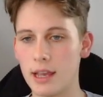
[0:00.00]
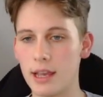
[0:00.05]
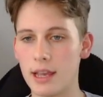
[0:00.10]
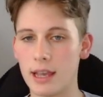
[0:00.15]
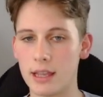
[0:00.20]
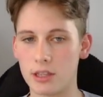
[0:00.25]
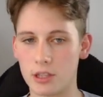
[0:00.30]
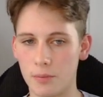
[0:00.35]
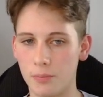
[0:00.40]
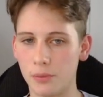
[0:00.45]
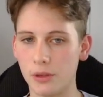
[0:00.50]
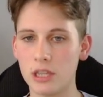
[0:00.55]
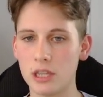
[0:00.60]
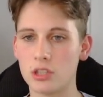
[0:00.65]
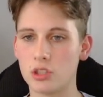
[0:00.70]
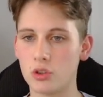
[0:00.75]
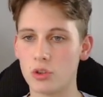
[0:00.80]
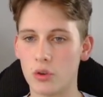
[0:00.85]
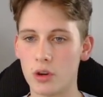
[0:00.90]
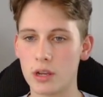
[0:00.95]
And so please
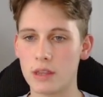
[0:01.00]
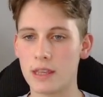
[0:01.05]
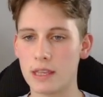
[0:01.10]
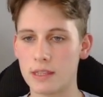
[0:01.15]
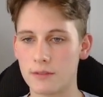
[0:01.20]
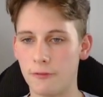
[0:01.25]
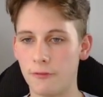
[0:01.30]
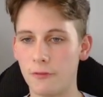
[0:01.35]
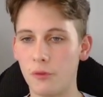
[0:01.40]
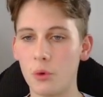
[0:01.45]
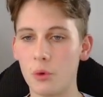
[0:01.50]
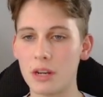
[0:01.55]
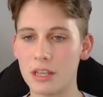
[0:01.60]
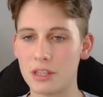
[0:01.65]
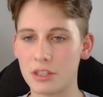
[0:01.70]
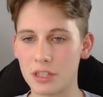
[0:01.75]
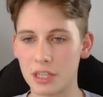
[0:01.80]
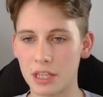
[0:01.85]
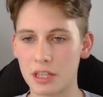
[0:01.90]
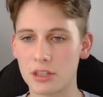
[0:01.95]
join. There's
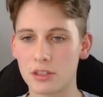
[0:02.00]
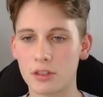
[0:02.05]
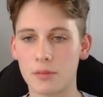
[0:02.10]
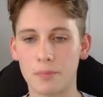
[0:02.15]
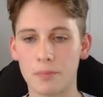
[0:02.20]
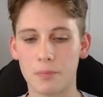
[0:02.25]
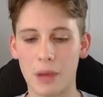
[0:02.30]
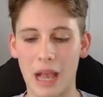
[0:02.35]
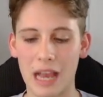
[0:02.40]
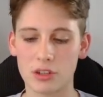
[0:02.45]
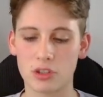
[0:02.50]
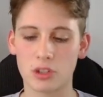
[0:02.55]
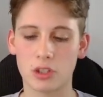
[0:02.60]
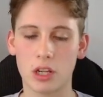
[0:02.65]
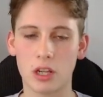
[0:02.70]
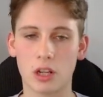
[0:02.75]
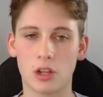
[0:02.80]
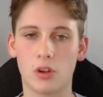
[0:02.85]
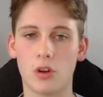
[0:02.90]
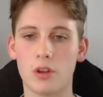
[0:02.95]
46
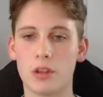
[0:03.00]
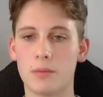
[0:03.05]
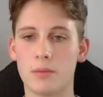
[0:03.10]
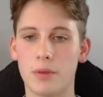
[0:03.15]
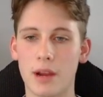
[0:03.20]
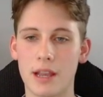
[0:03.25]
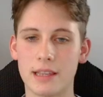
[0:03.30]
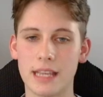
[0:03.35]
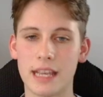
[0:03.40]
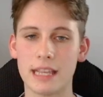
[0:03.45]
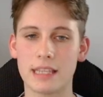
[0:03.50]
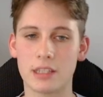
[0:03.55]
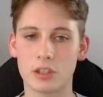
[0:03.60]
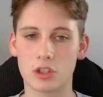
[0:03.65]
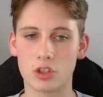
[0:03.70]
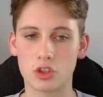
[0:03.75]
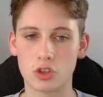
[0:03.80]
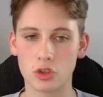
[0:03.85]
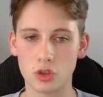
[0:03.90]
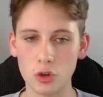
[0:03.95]
passionate clothing brands. It's a
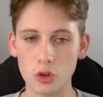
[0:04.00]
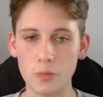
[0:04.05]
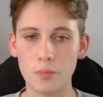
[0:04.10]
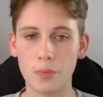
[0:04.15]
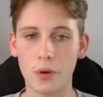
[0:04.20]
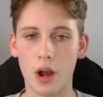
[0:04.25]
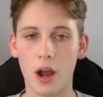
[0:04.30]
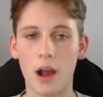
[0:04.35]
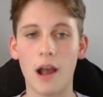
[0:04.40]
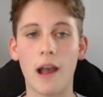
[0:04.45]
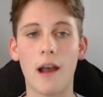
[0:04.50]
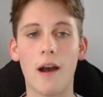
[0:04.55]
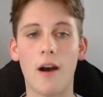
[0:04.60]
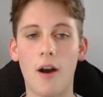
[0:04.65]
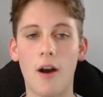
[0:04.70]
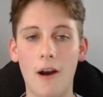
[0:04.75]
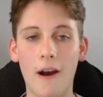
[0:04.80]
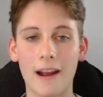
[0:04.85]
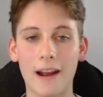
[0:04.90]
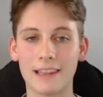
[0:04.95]
super
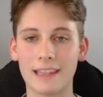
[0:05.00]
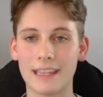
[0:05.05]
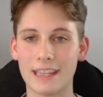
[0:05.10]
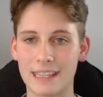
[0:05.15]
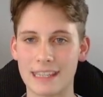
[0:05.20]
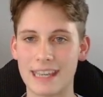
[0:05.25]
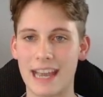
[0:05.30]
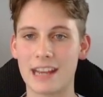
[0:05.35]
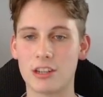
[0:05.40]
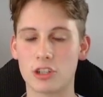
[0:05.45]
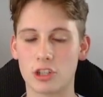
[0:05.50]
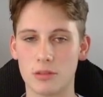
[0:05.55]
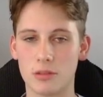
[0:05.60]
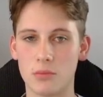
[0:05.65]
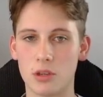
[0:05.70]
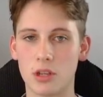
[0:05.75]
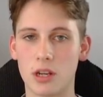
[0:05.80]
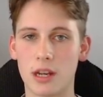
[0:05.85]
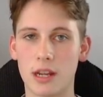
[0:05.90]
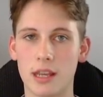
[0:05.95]
highly engaged
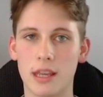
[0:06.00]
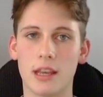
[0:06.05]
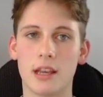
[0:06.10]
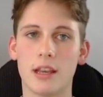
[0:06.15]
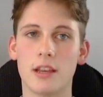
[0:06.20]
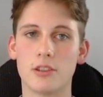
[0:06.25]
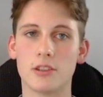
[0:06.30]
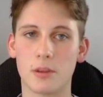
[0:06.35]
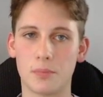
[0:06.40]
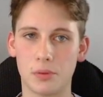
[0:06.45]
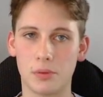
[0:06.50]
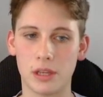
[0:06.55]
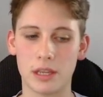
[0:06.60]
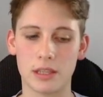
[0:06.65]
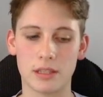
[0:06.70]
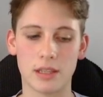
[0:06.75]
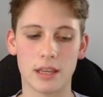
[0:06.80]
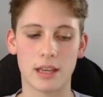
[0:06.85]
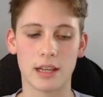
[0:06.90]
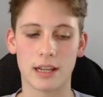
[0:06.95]
community. So
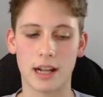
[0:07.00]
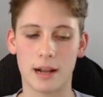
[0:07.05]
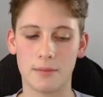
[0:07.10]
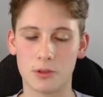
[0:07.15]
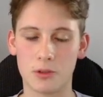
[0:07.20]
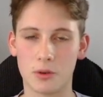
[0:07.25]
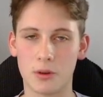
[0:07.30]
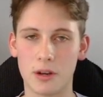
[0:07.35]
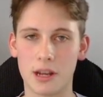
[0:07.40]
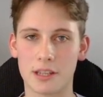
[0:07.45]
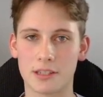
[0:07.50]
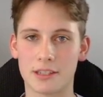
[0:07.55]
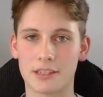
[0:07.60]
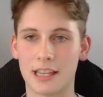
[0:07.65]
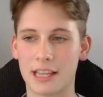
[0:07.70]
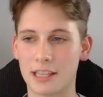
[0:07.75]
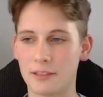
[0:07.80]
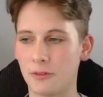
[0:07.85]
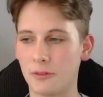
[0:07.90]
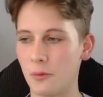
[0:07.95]
please come join us.
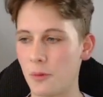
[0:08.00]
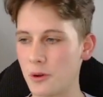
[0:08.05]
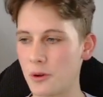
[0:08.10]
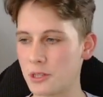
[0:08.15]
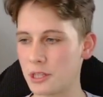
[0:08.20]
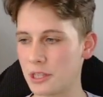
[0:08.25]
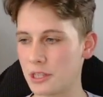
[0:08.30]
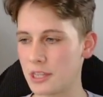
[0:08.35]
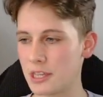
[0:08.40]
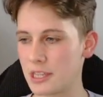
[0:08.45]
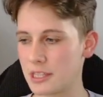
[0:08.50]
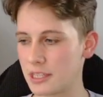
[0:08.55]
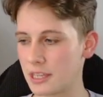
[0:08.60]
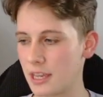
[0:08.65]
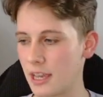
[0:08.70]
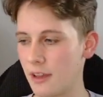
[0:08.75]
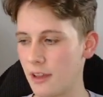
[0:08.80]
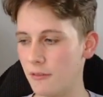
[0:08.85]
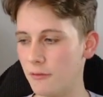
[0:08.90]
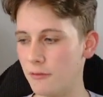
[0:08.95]
Thanks for watching this
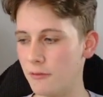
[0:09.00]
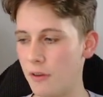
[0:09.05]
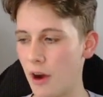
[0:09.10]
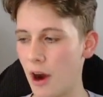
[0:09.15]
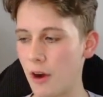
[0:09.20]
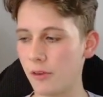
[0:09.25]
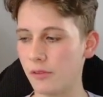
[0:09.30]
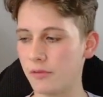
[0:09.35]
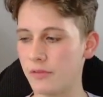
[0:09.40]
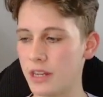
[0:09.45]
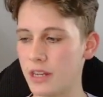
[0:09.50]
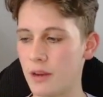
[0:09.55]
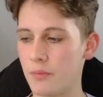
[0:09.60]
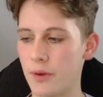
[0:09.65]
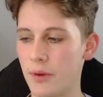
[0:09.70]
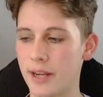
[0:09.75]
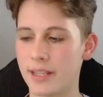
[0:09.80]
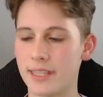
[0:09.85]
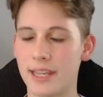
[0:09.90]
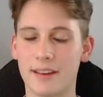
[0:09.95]
viral video
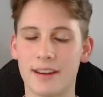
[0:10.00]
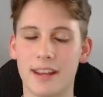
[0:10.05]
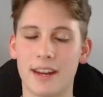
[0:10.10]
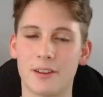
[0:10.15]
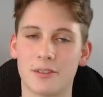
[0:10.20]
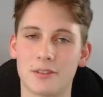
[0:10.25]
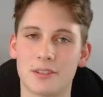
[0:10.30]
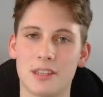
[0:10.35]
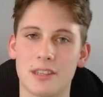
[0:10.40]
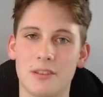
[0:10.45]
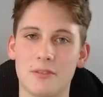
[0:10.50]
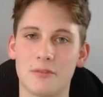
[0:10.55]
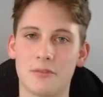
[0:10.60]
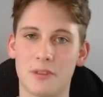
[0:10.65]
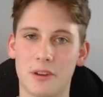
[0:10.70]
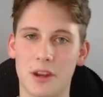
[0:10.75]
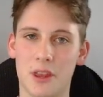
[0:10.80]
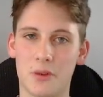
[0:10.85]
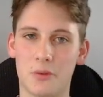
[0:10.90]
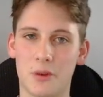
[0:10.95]
breakdown, and I'll see you for
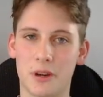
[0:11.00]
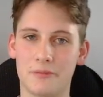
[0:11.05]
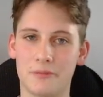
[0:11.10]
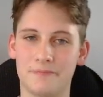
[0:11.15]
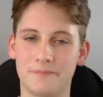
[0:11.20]
another one.